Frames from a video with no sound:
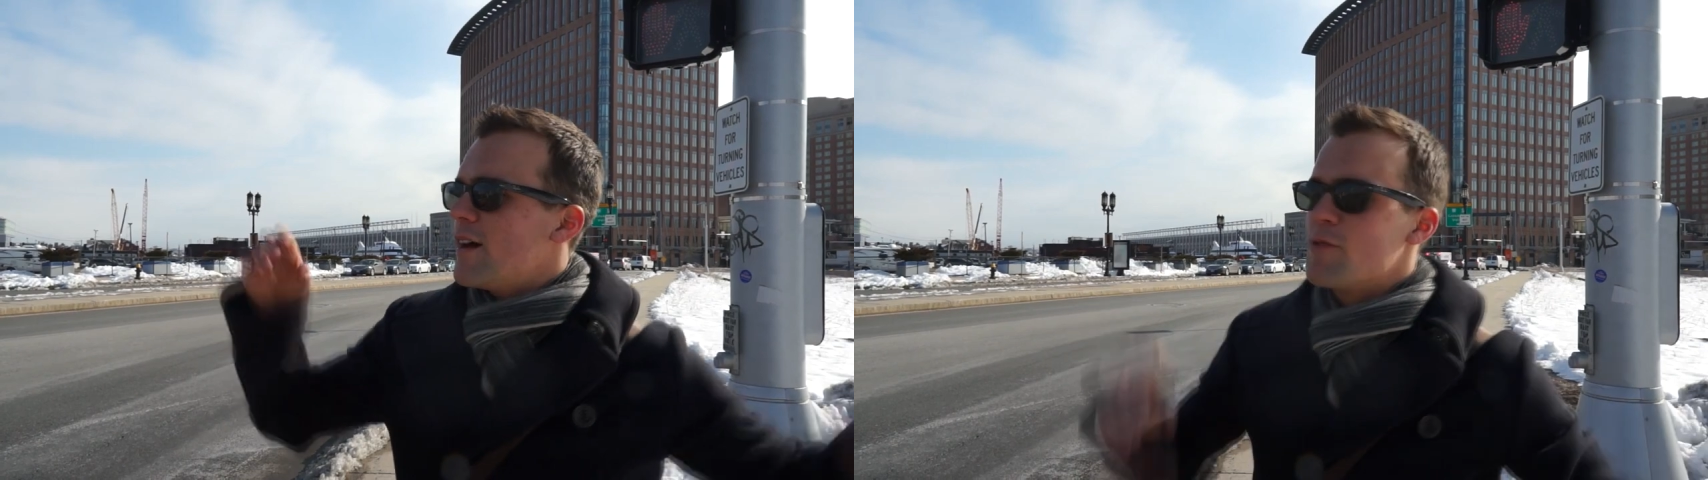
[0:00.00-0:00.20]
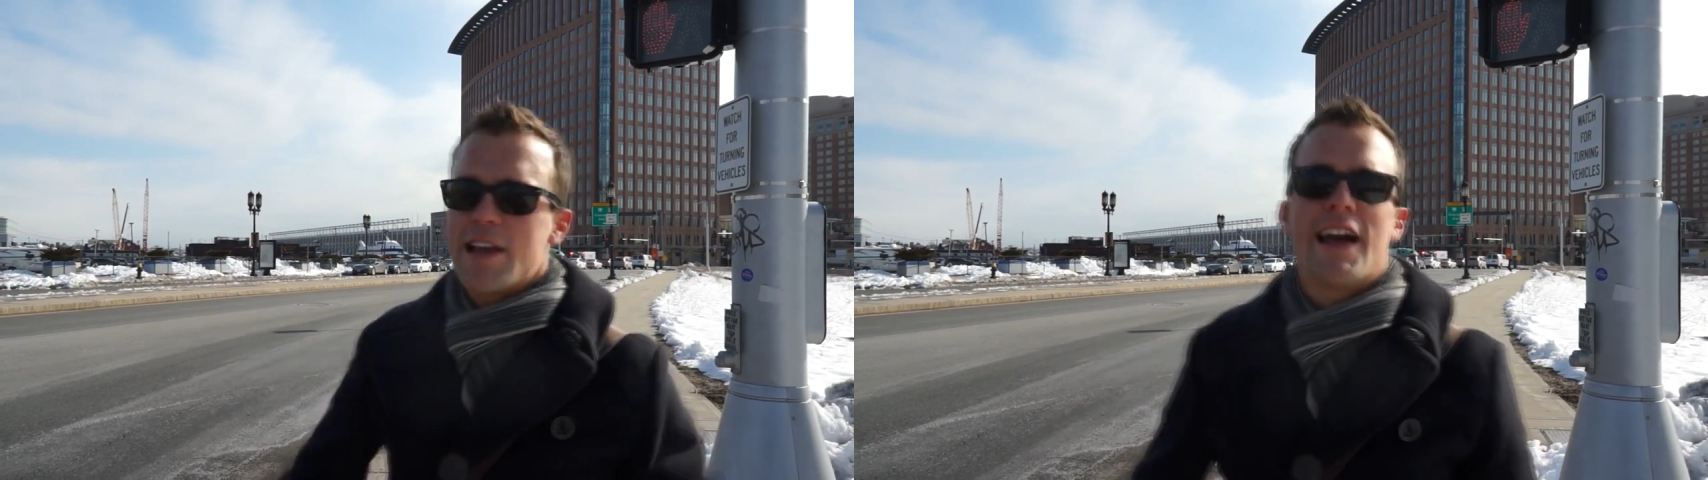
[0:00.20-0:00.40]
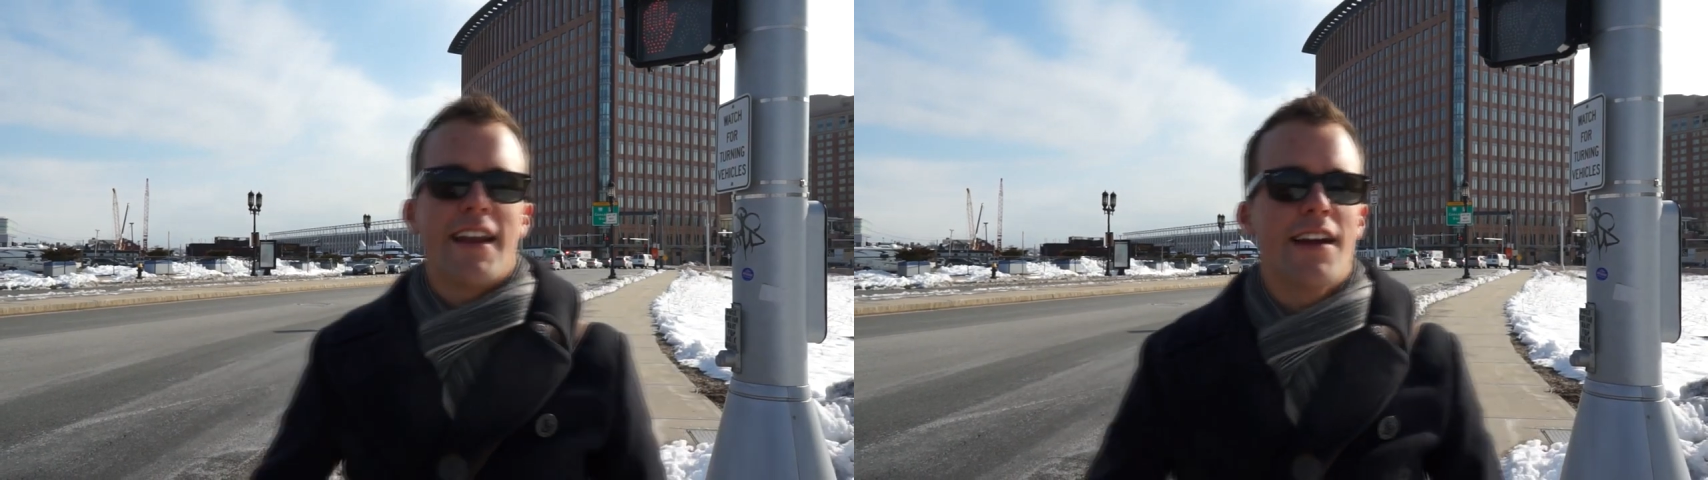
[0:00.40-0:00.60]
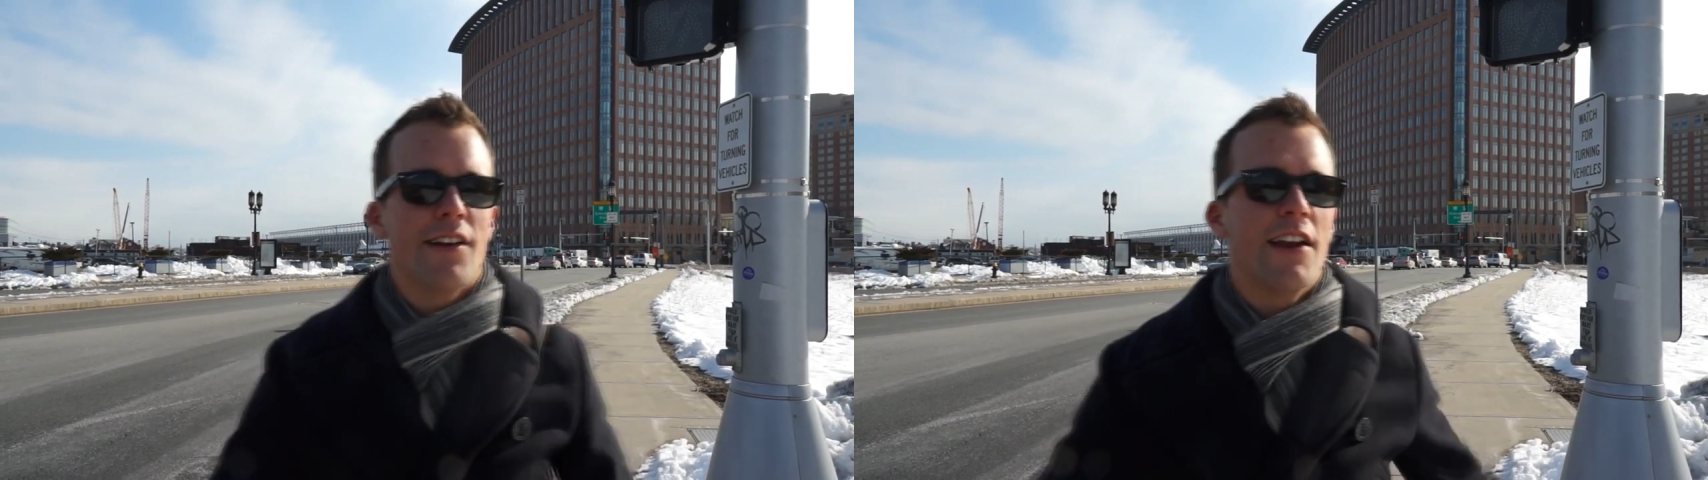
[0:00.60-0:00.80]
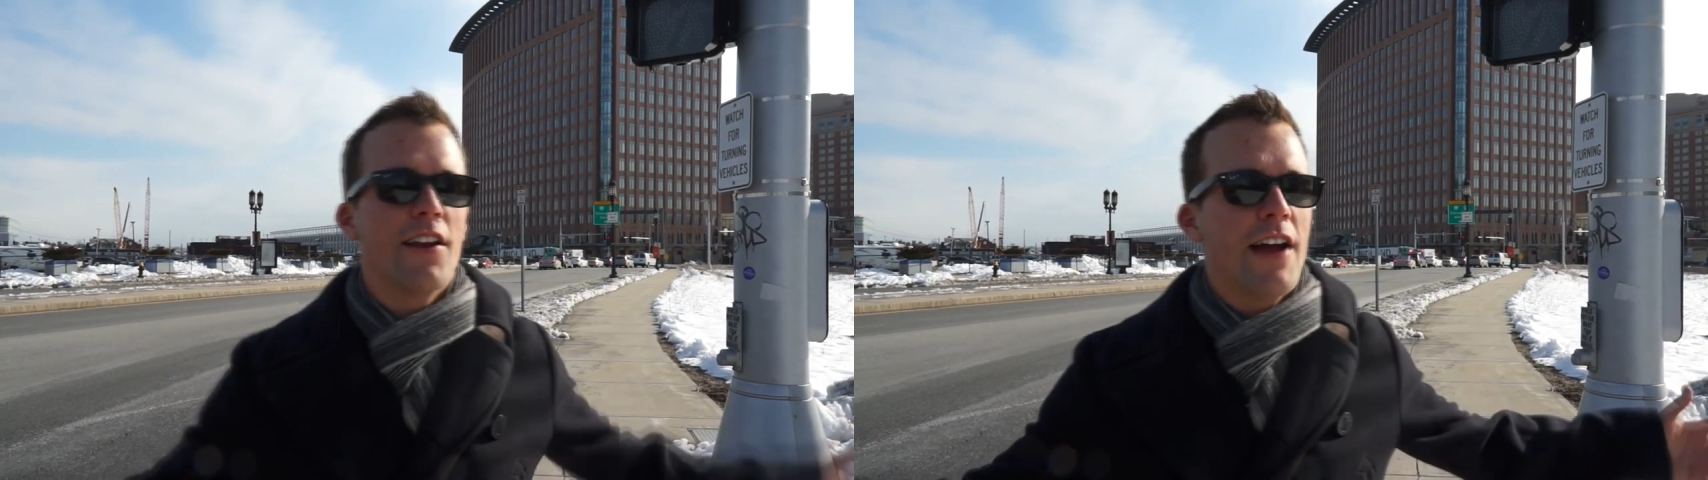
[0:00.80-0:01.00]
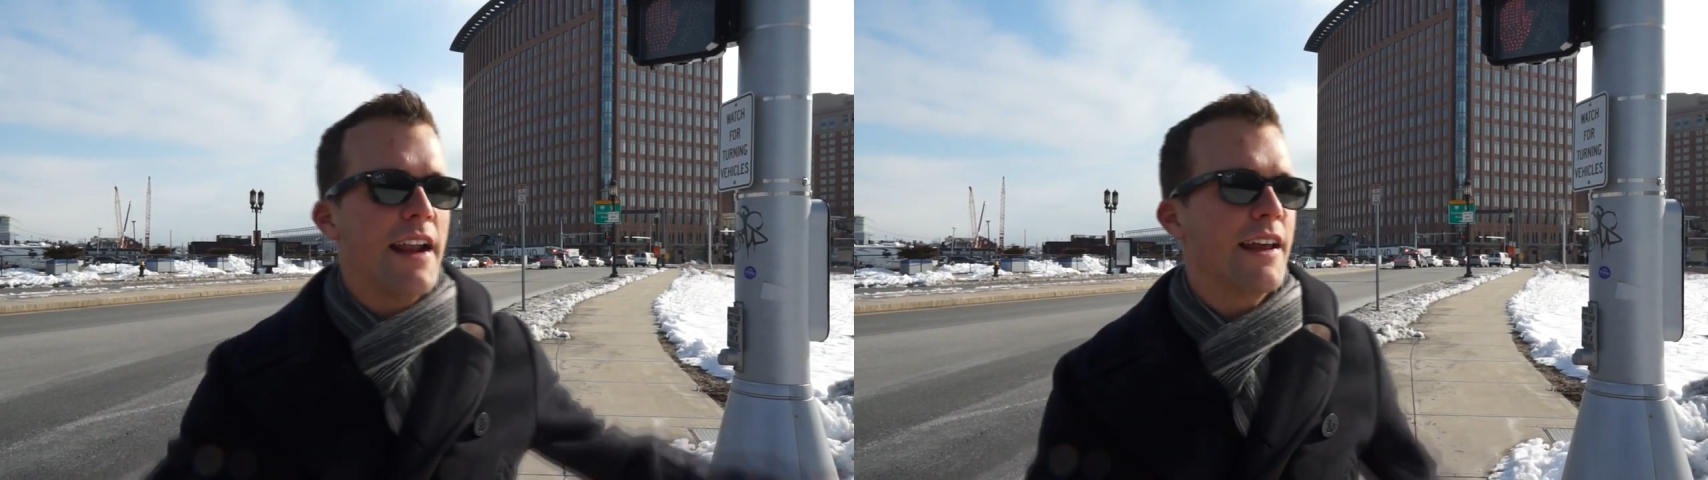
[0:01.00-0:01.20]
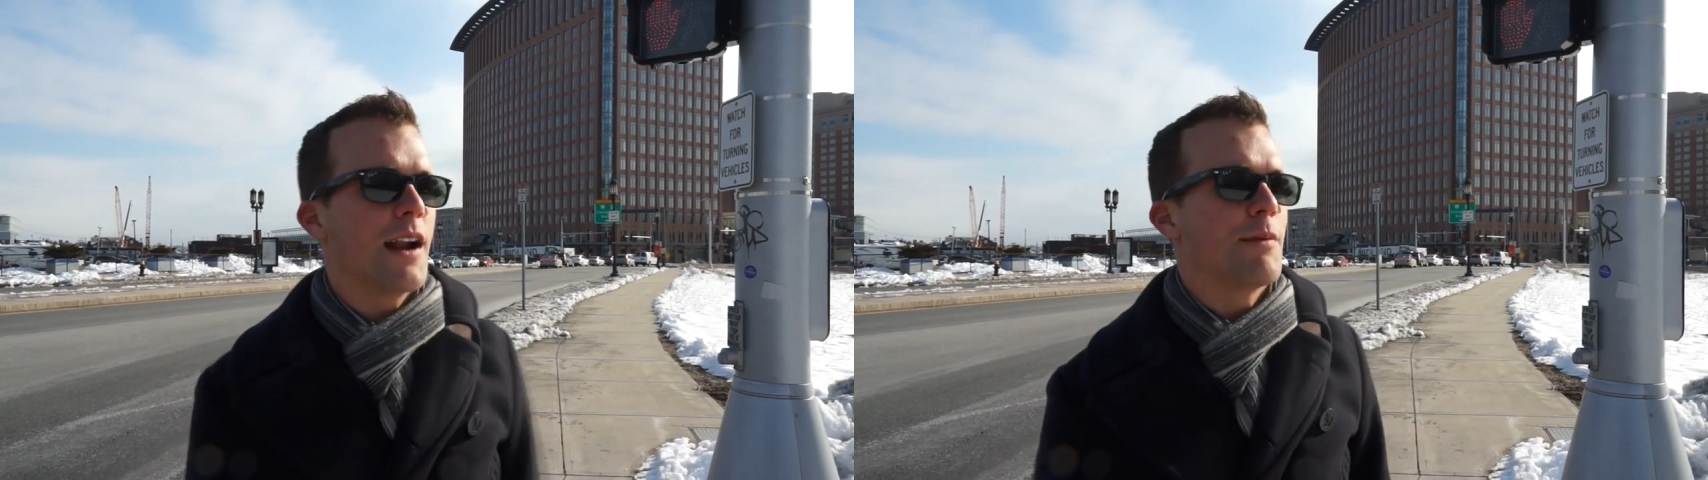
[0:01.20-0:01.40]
and we're down here, and I don't know how to get